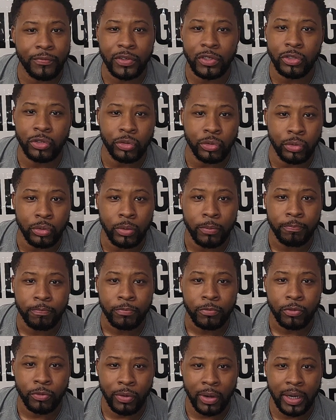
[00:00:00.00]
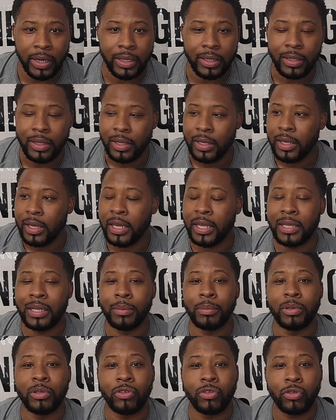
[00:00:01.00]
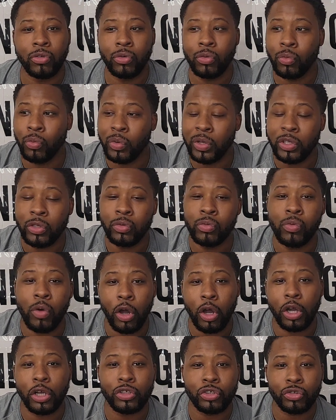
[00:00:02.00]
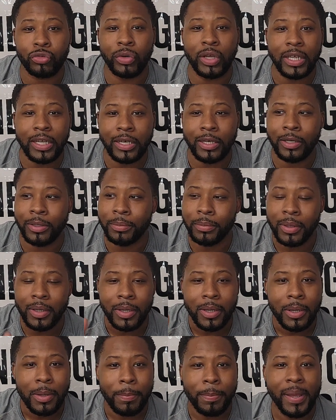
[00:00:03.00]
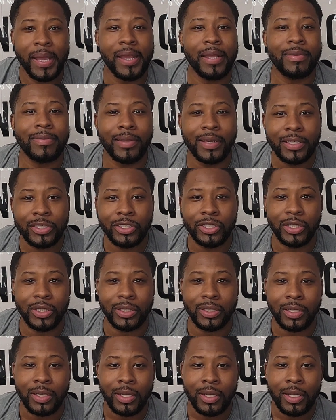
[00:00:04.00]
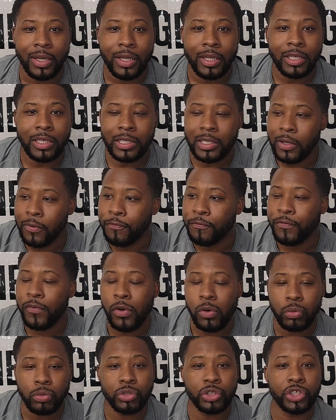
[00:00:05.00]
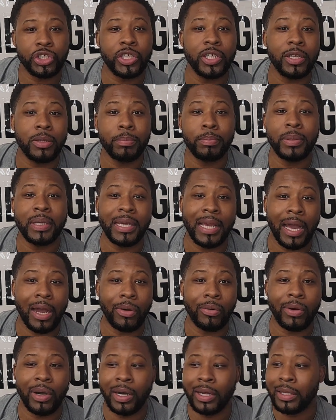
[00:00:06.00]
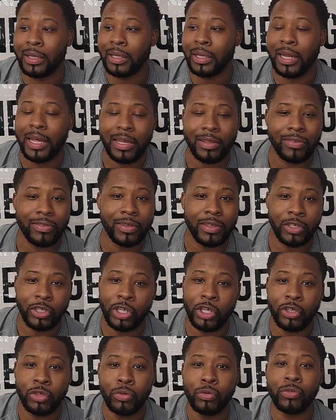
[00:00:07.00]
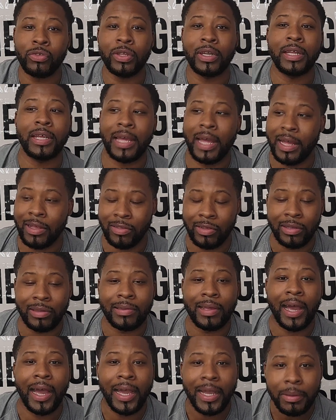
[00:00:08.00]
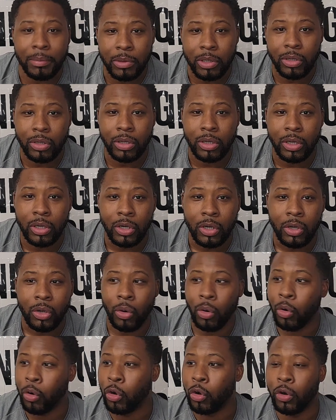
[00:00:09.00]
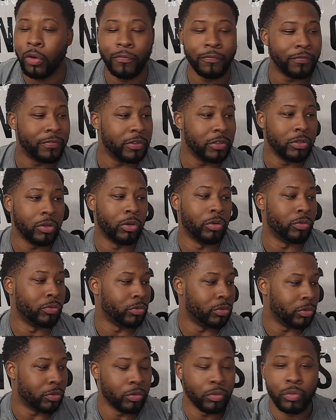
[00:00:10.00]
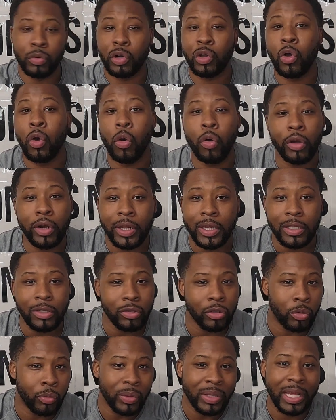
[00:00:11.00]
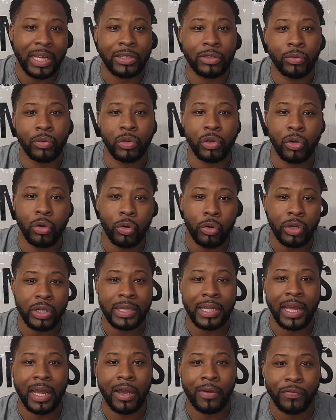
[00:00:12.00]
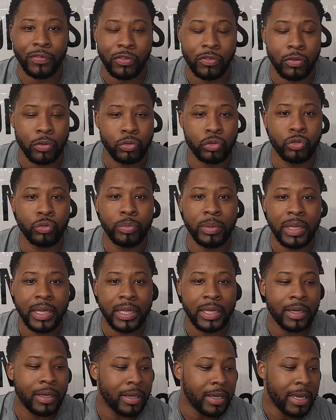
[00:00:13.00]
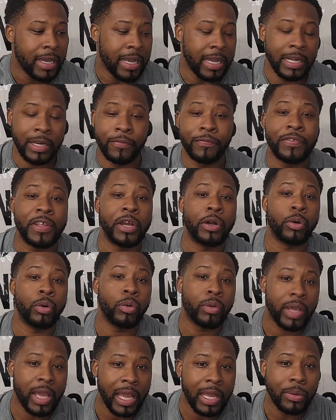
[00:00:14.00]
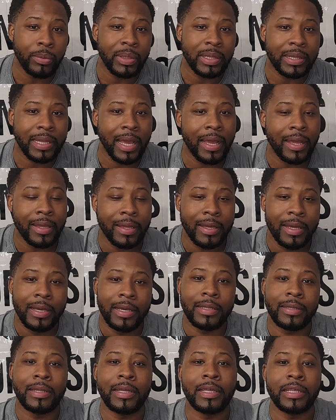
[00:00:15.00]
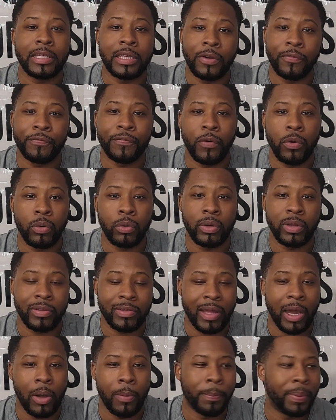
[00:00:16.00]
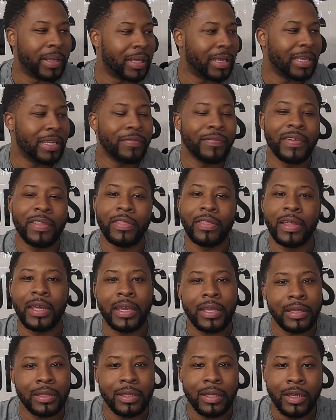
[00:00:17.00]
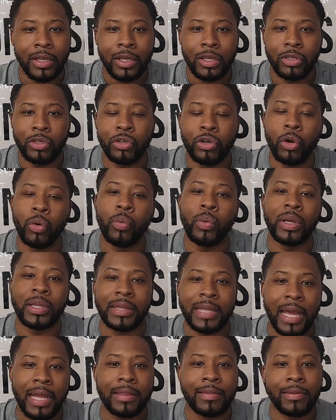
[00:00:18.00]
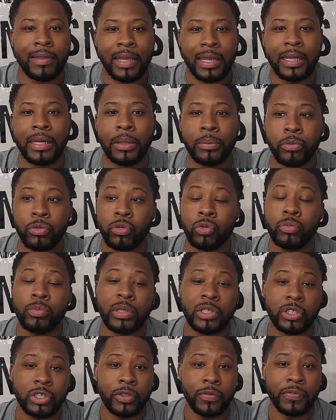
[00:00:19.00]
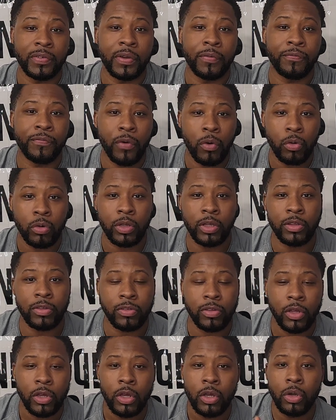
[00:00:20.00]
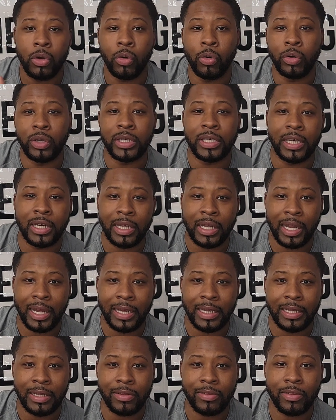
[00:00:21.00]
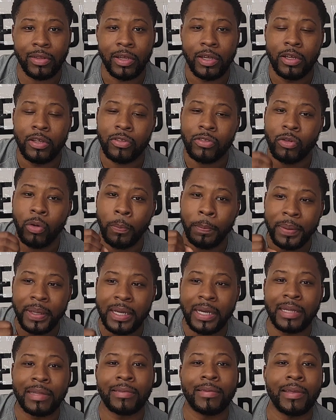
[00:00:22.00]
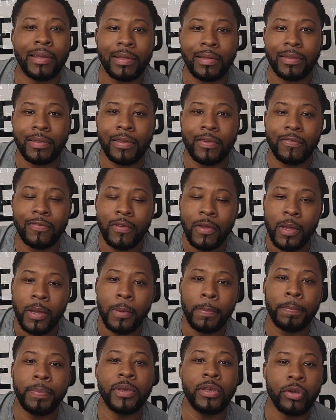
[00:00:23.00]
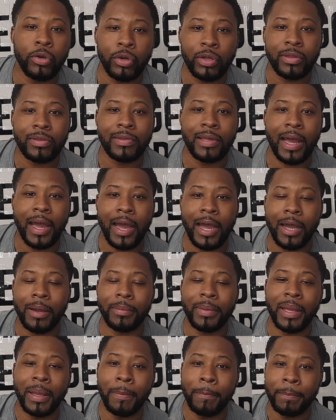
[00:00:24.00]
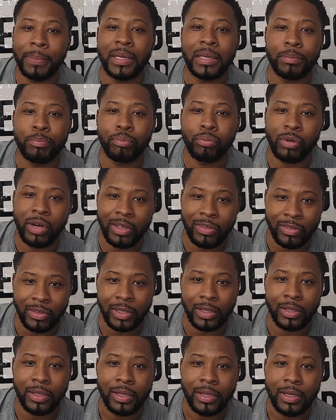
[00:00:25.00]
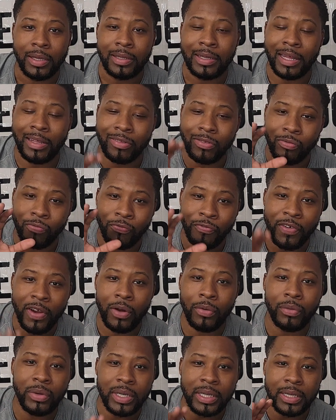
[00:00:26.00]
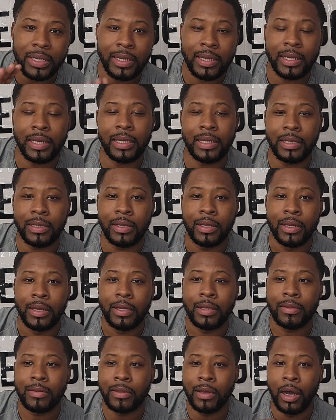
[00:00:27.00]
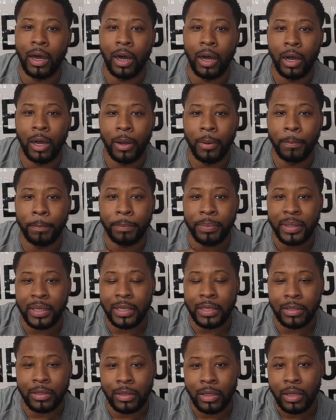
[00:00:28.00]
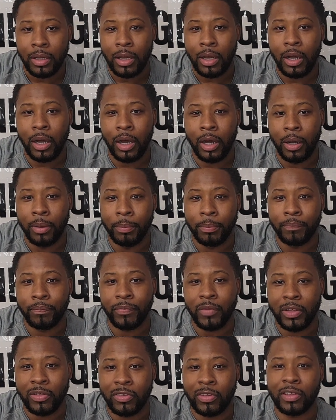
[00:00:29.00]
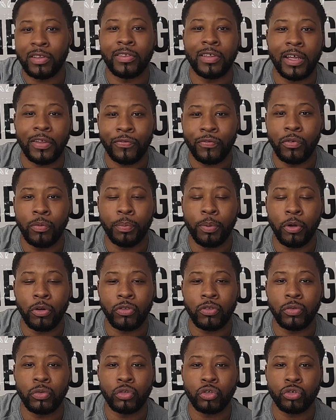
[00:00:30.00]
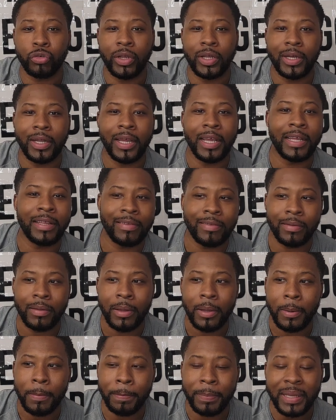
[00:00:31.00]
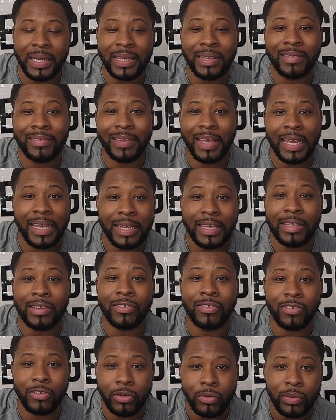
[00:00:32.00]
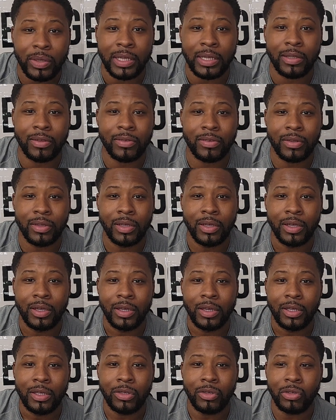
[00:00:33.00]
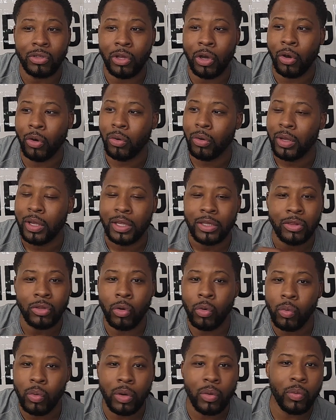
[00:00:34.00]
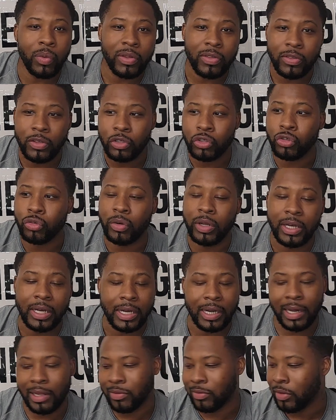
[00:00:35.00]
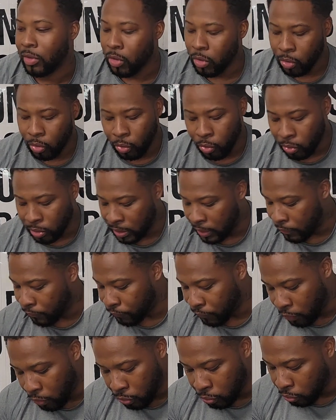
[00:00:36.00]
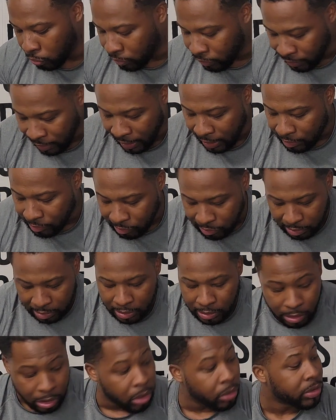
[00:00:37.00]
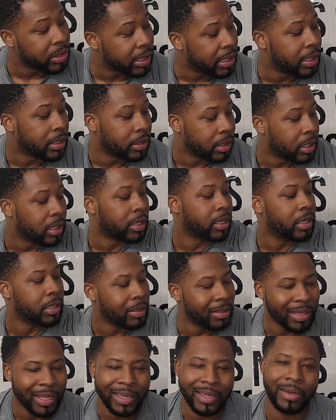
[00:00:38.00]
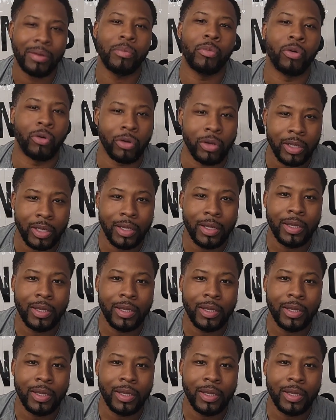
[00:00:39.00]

for you, right? And number 2, when you are training them, pay attention. Your phone shouldn't be out unless you're using it as a timer, or you're recording. We like to record now for social media, and if they're okay with that, then your phone is out. But even then, you don't want that taking up too much of your focus on your clients. So be attentive, be on time, and be present. That's very key to being a successful personal trainer and being taken serious. No one wants a trainer that's on their phone texting. Oh yeah, come on.